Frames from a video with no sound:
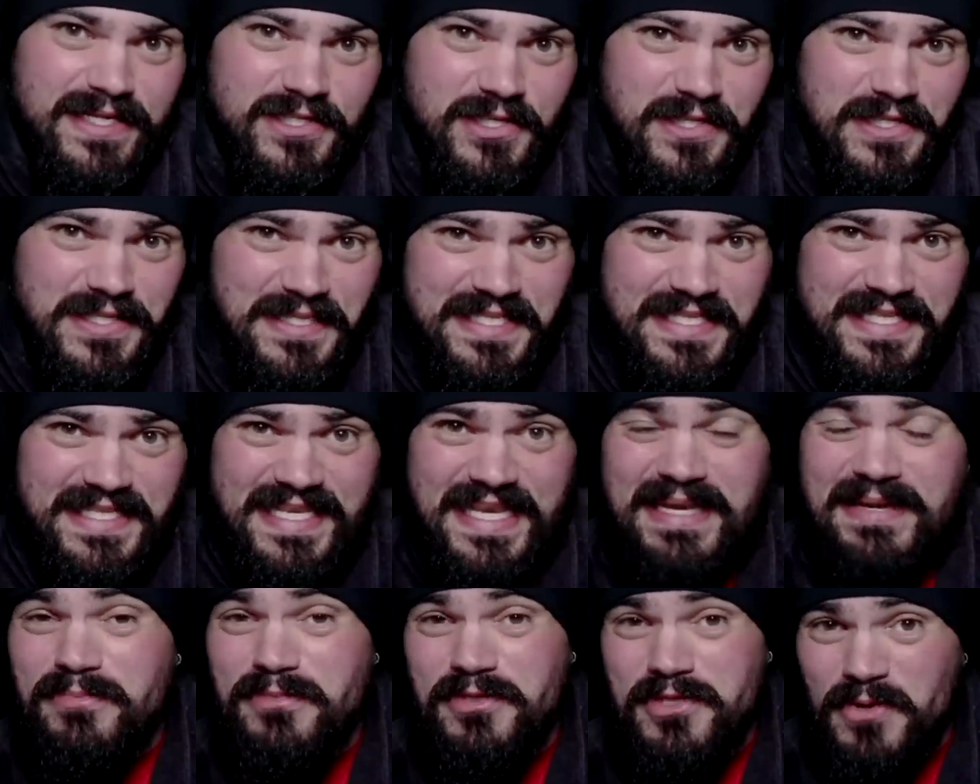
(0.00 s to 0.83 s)
She doesn't
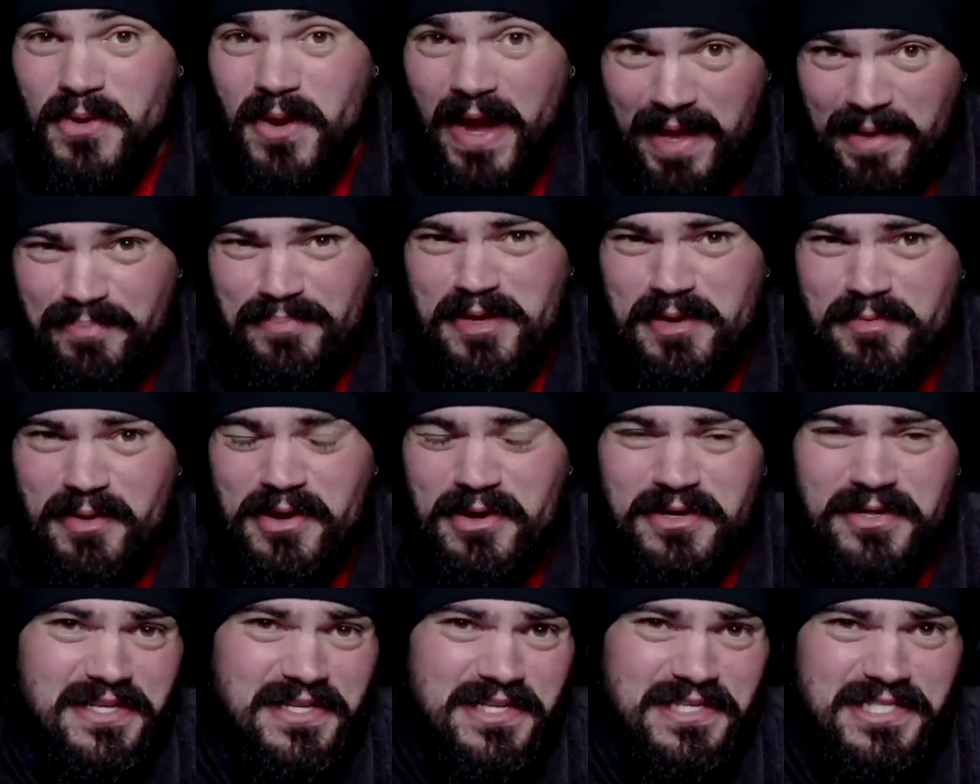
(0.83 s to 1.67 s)
seem too happy
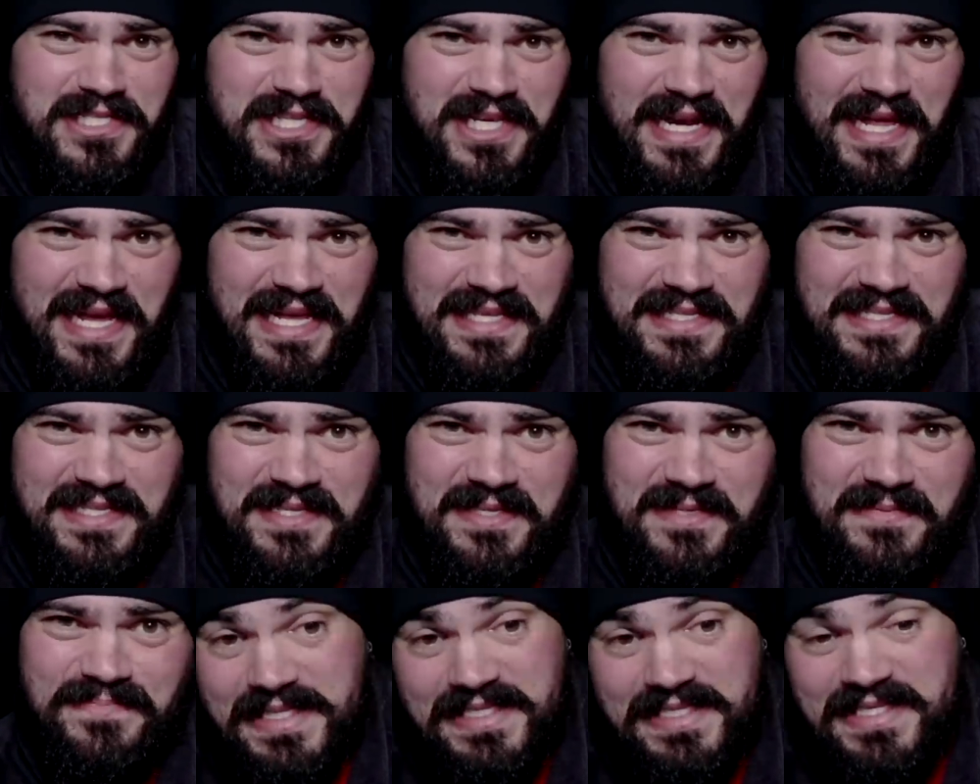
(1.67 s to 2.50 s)
about it, does she,
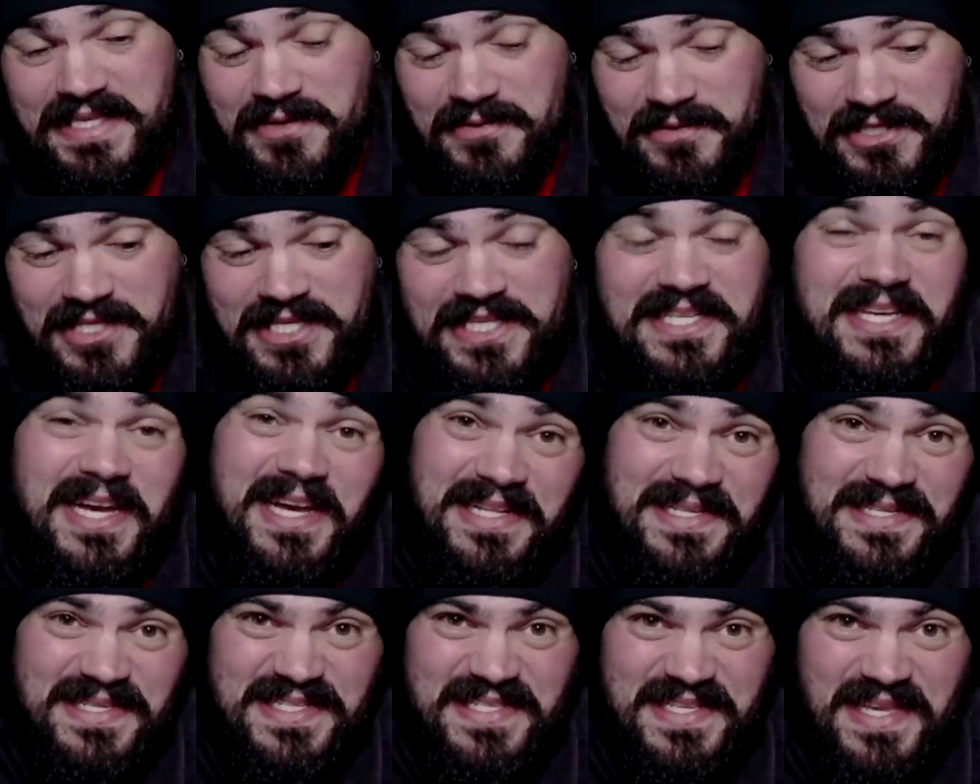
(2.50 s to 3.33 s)
lads? Let's see what she's
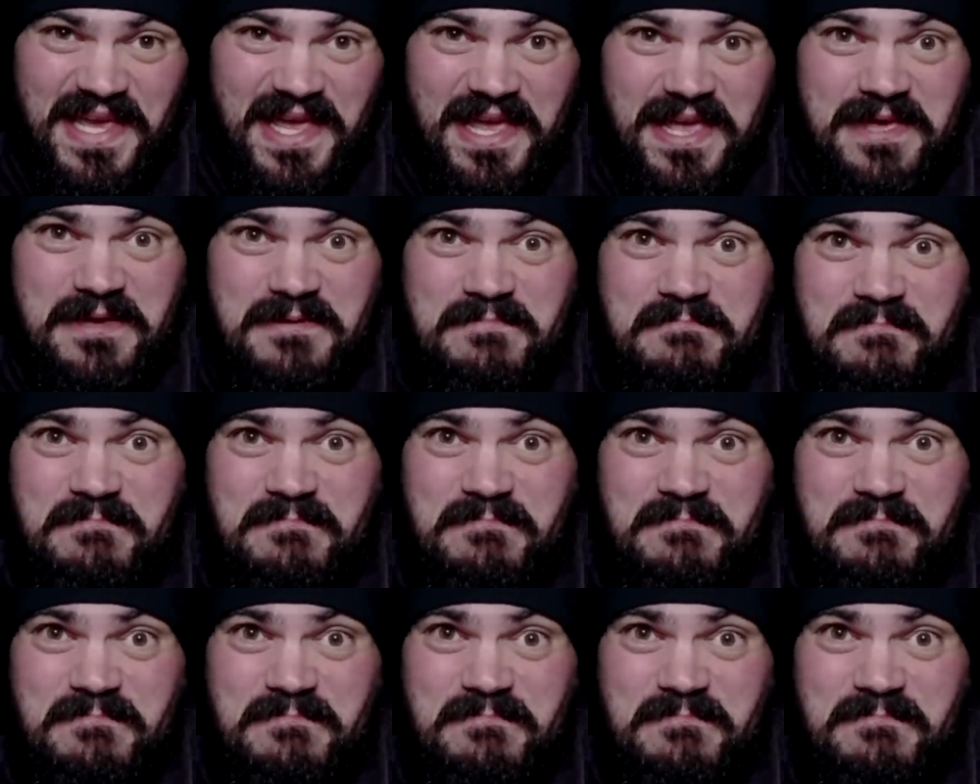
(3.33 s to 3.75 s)
got to say.